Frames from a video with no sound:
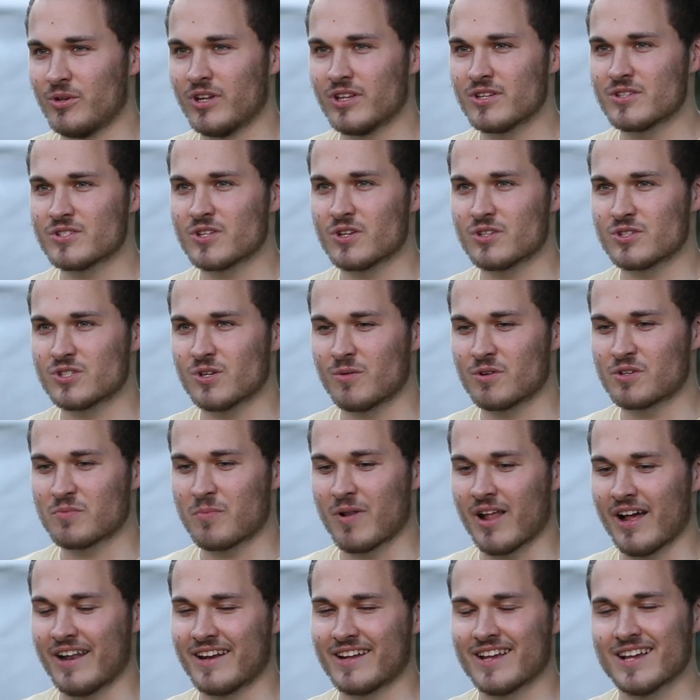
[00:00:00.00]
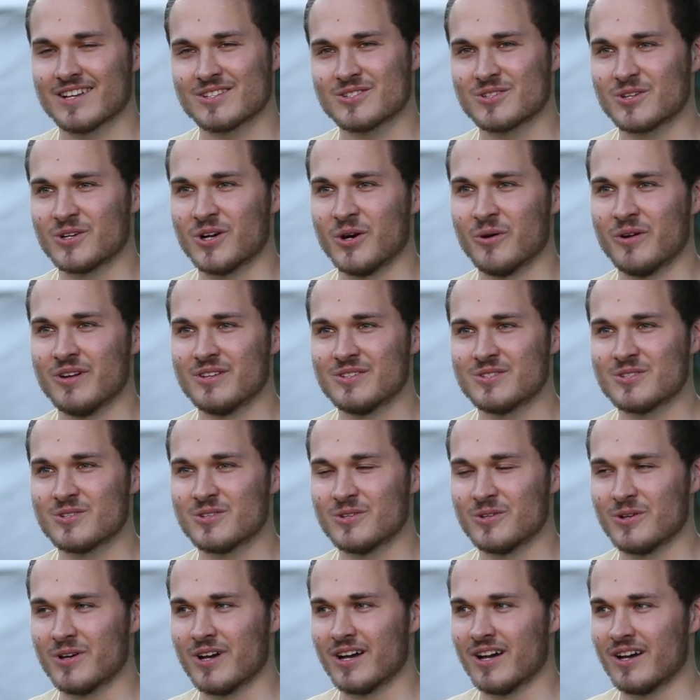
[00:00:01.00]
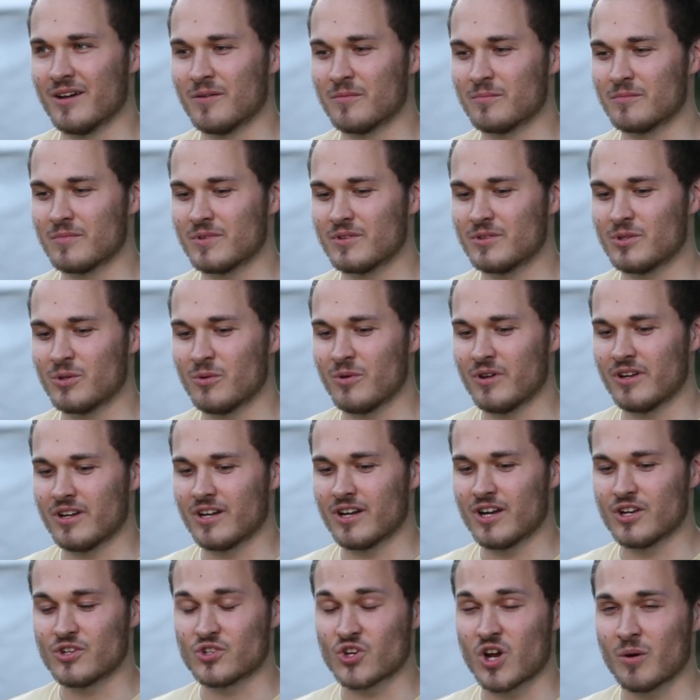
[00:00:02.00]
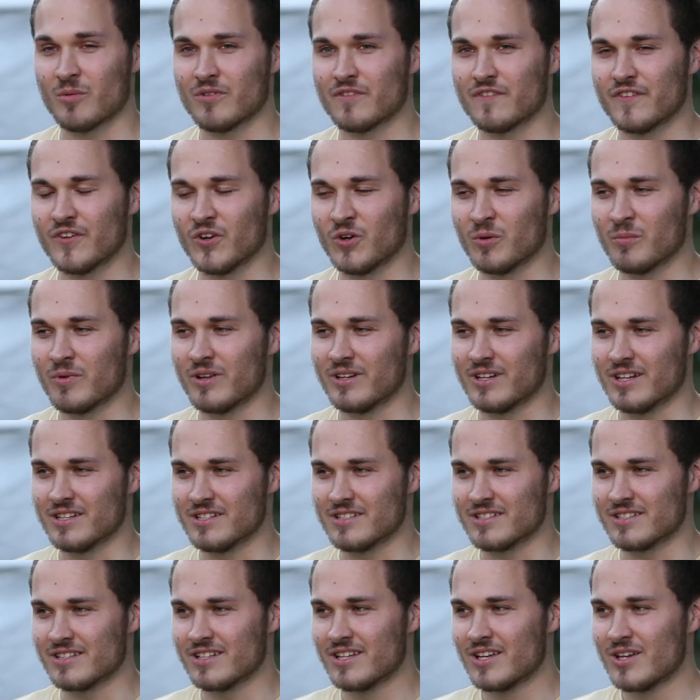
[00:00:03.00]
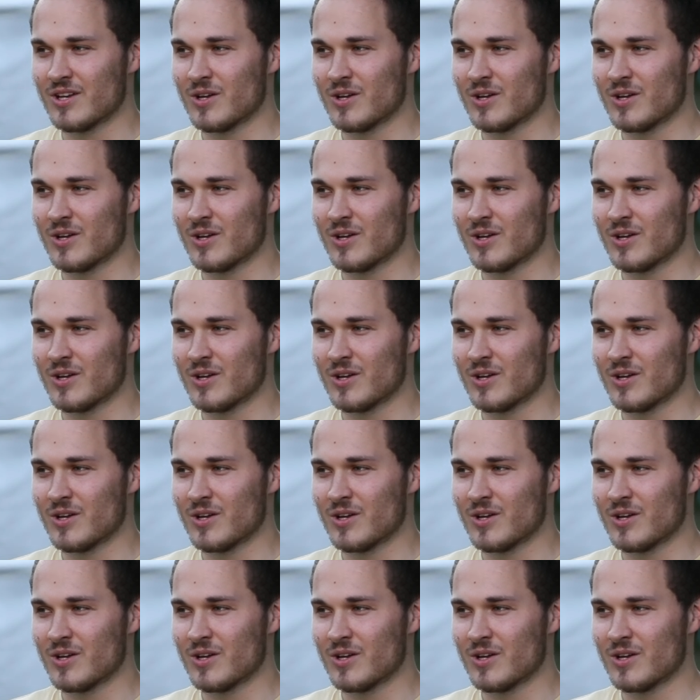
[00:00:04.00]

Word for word: that so, so much planning has to go into um, doing a drama film, and, and